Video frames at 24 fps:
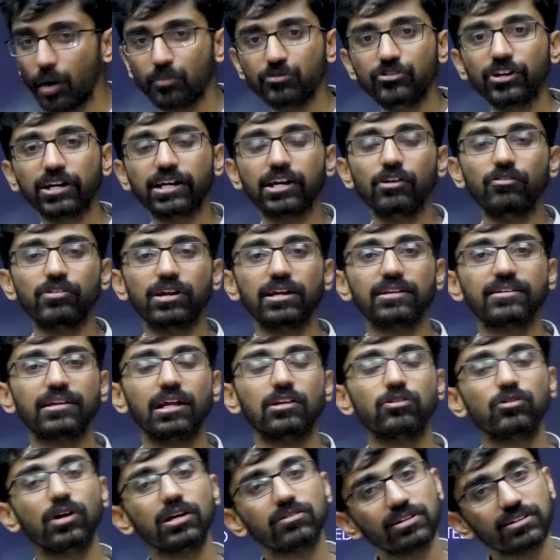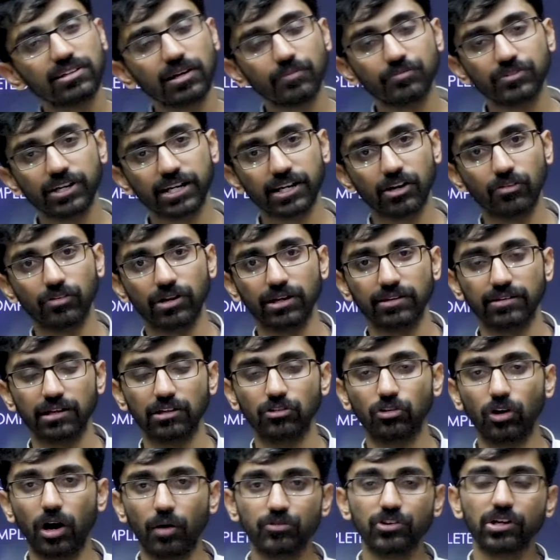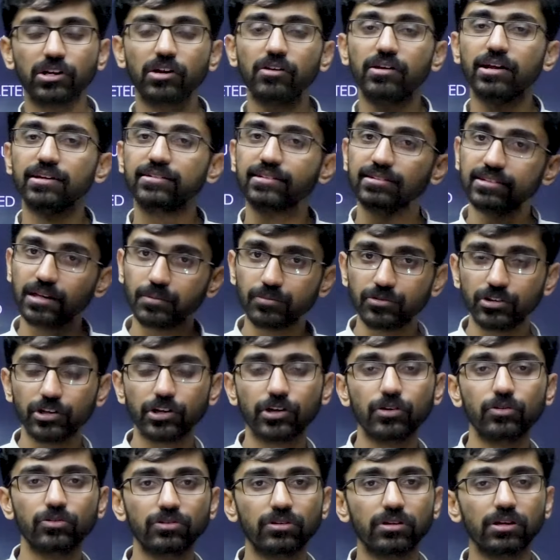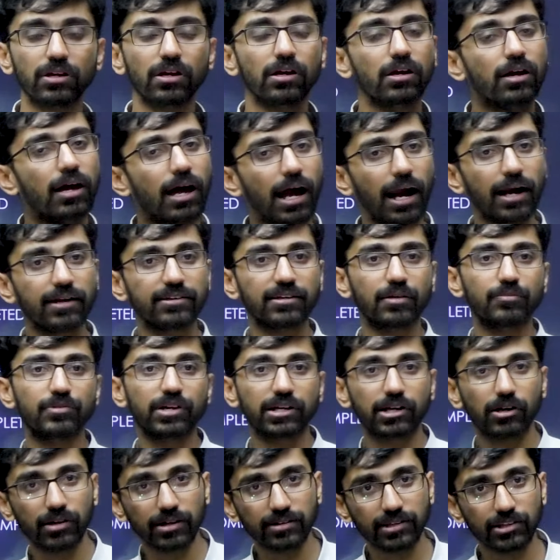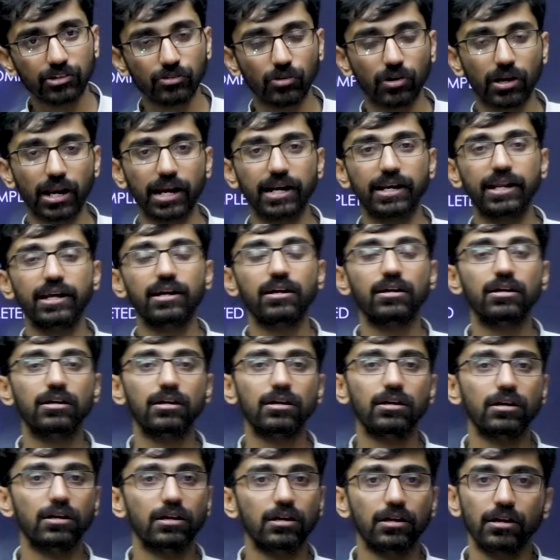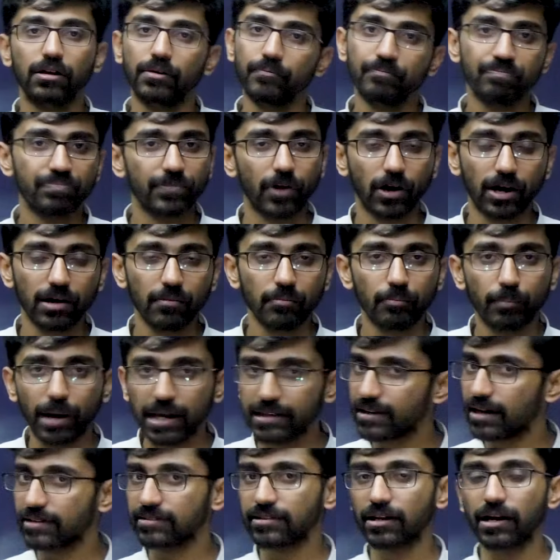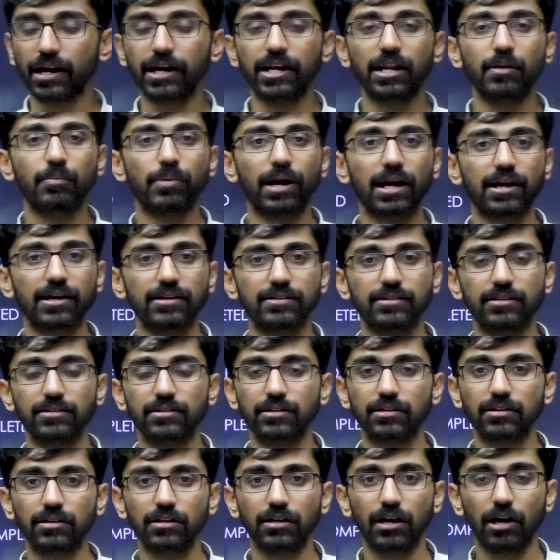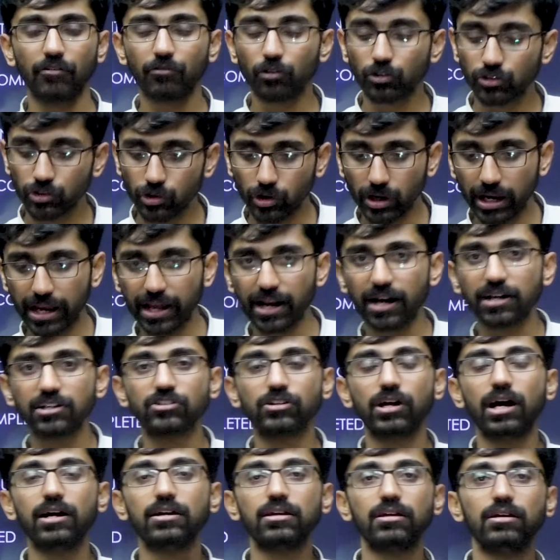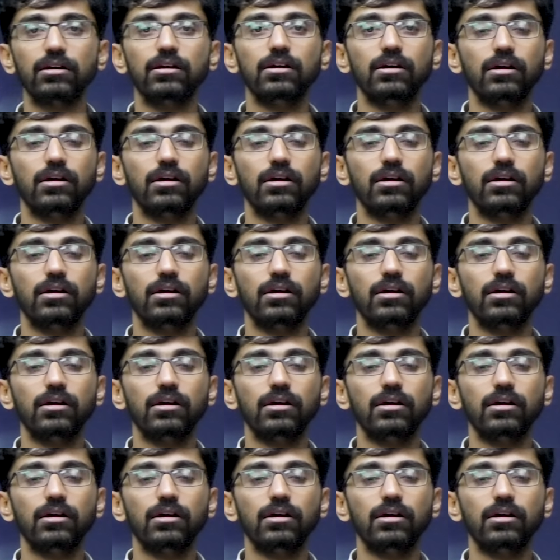objective tests also as well as subjective tests also. Objective test is MCQs and subjective test is your writing. Okay, mains answer writing practices. Of course you cannot start